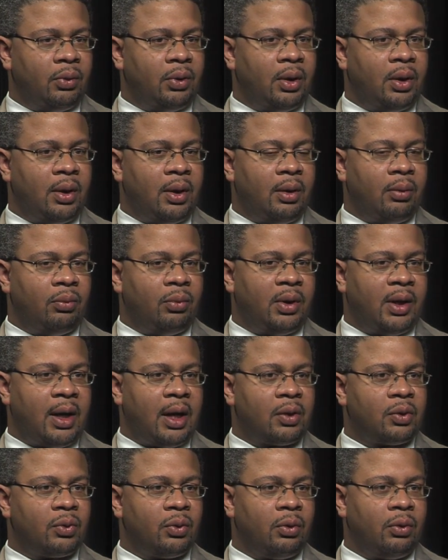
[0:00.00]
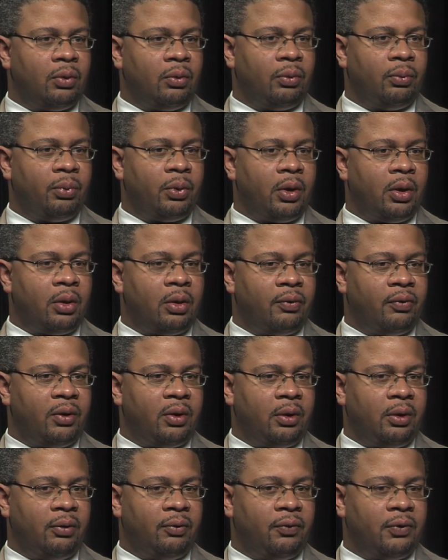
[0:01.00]
The actual part of
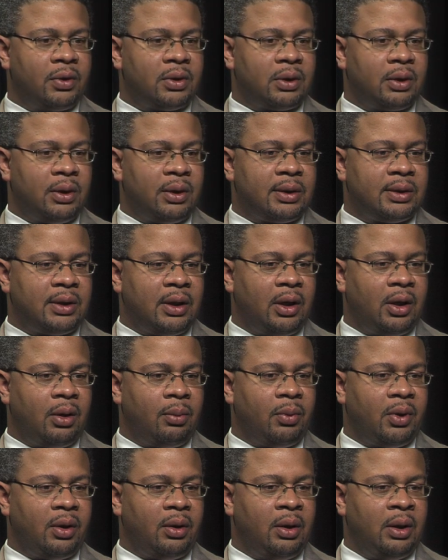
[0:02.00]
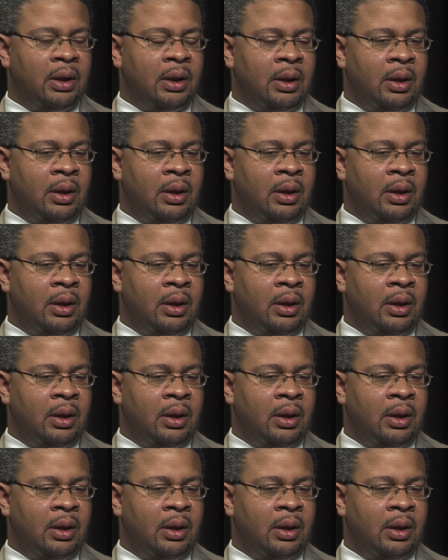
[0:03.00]
the physical exam that